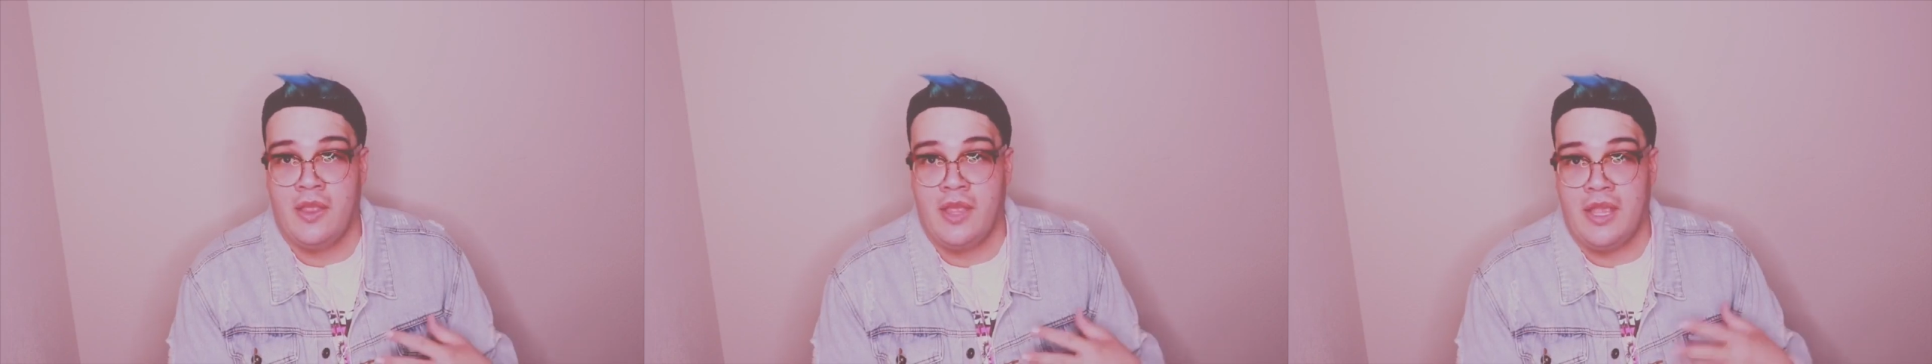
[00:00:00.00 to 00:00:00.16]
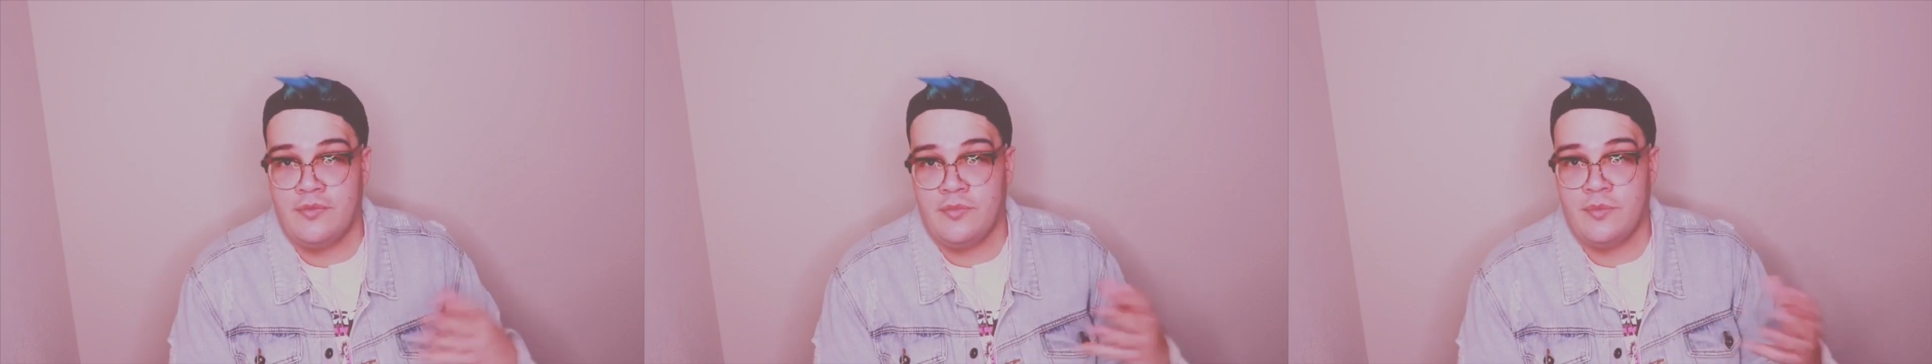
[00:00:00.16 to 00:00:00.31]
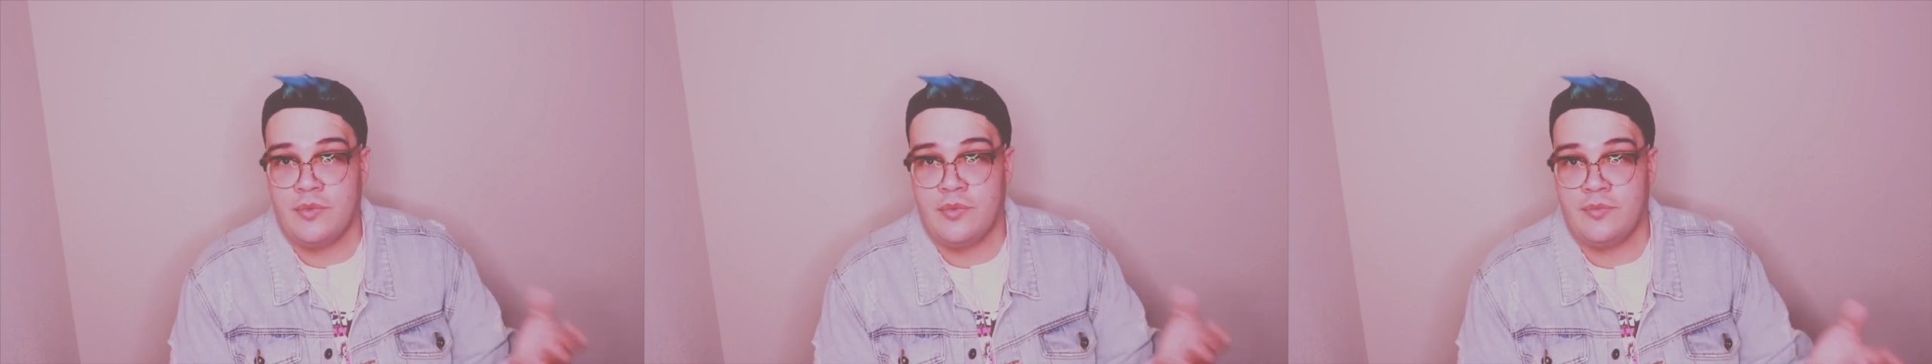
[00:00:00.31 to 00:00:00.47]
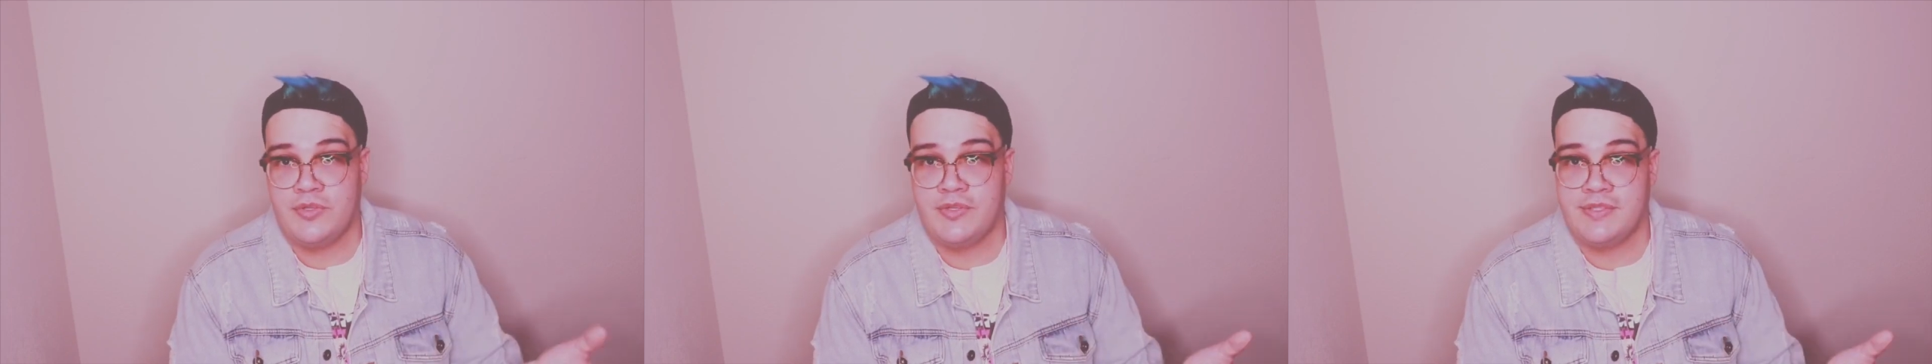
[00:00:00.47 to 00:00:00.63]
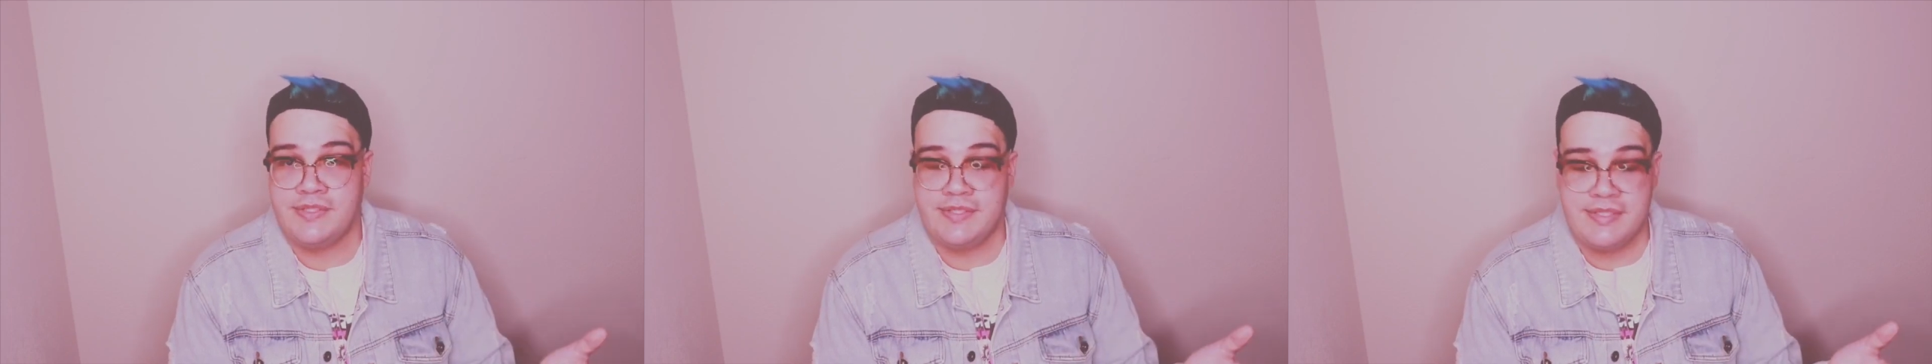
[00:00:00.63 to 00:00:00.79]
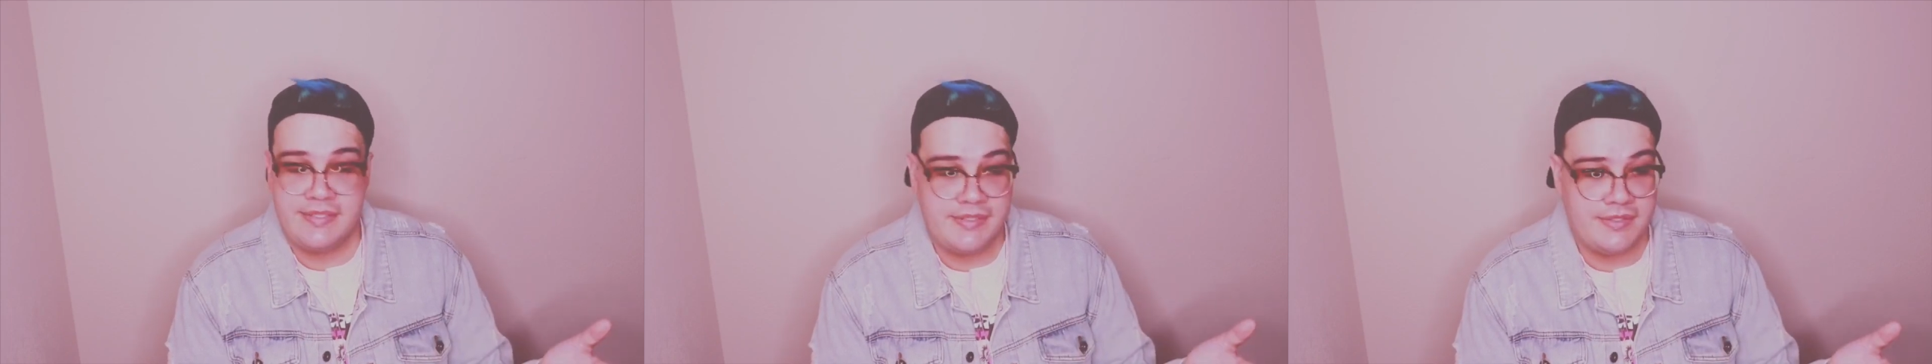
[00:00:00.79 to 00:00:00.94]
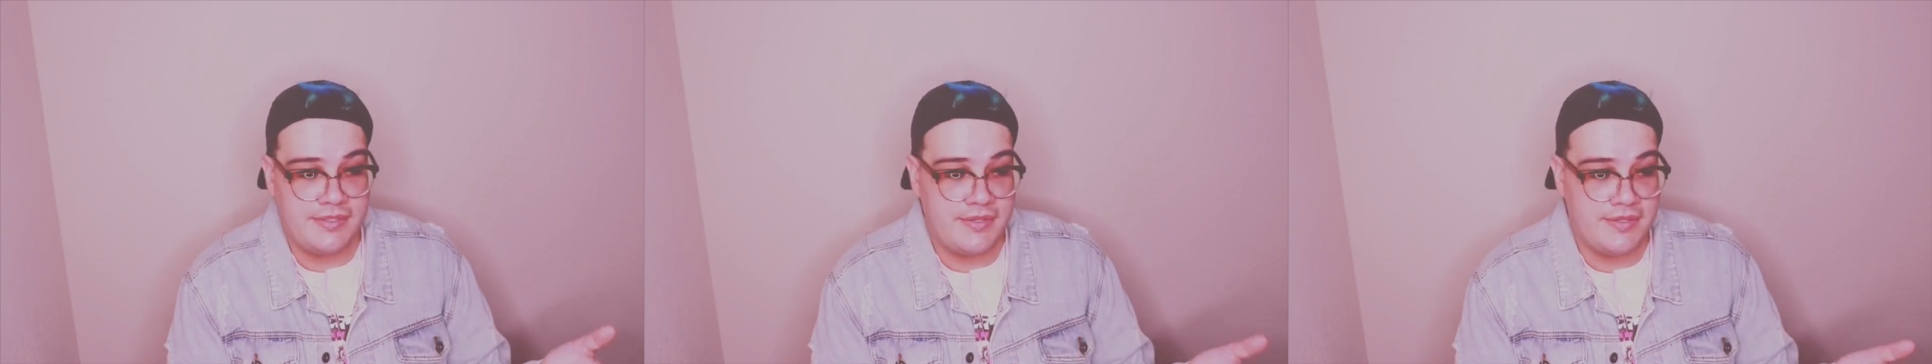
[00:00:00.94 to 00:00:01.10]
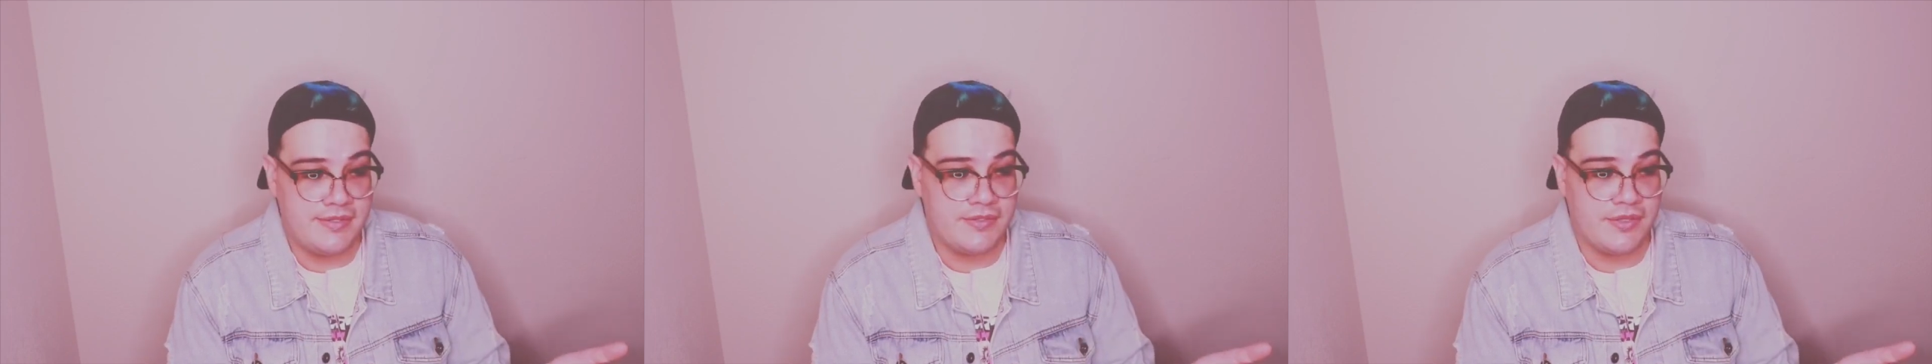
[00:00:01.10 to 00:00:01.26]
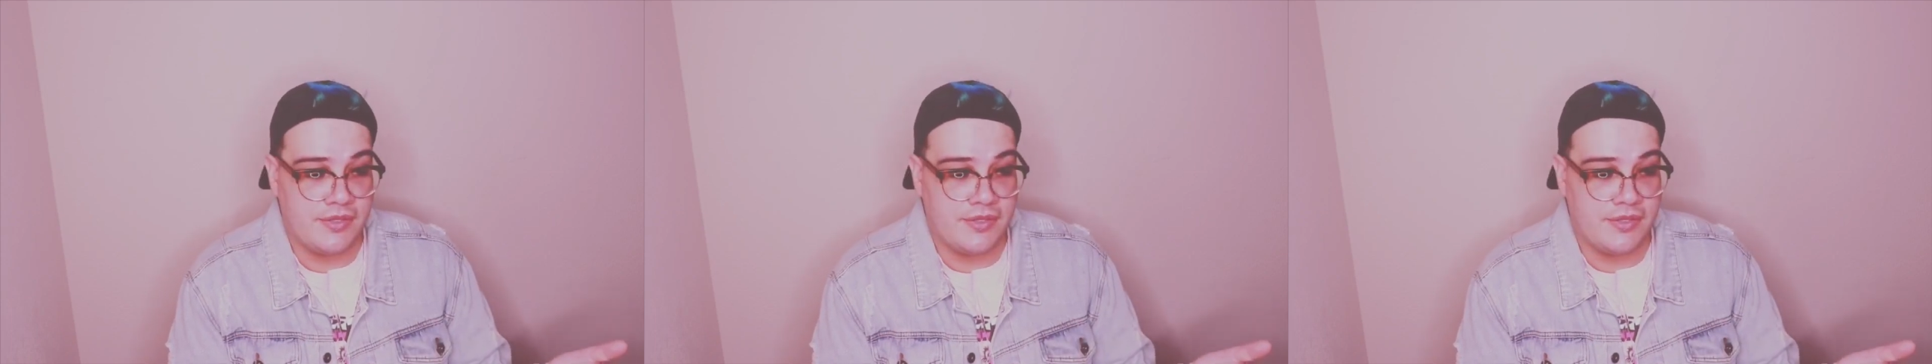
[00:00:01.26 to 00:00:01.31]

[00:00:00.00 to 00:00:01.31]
I remember just listening to this